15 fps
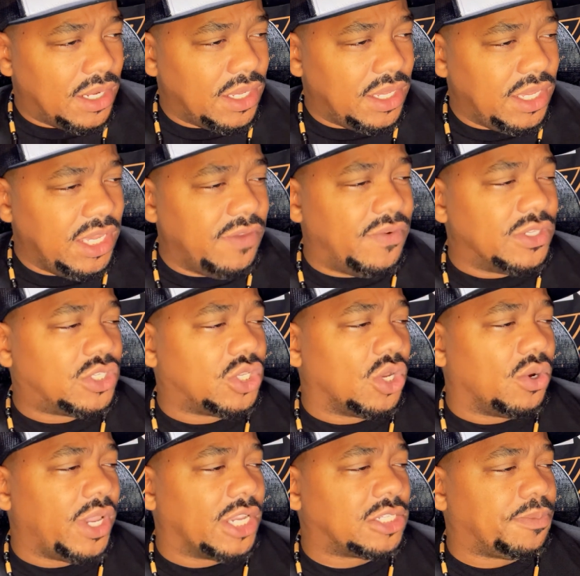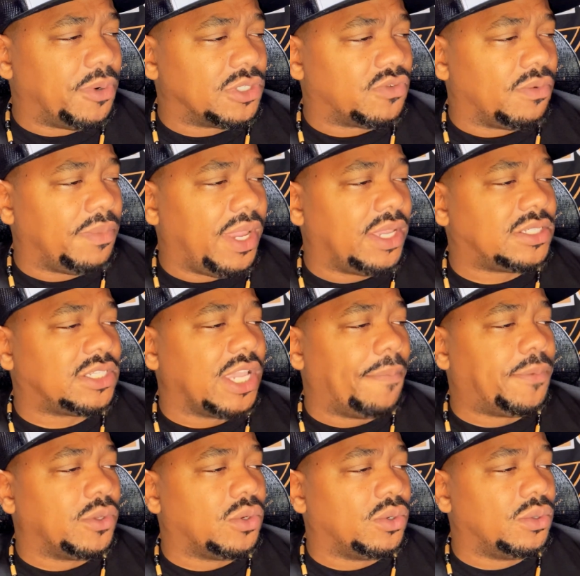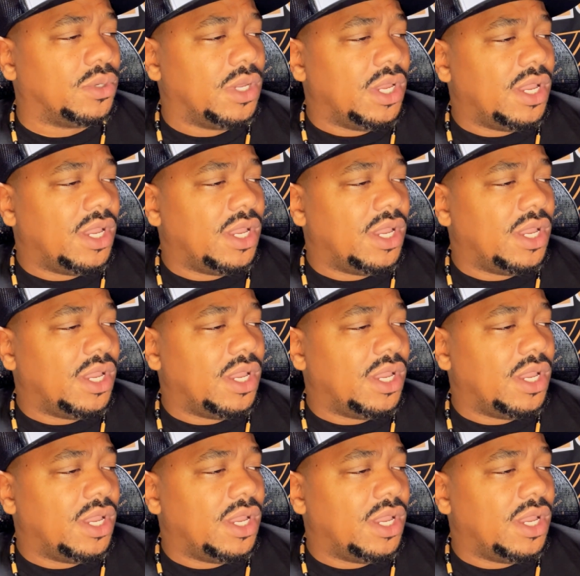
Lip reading: Even so, experts remain skeptical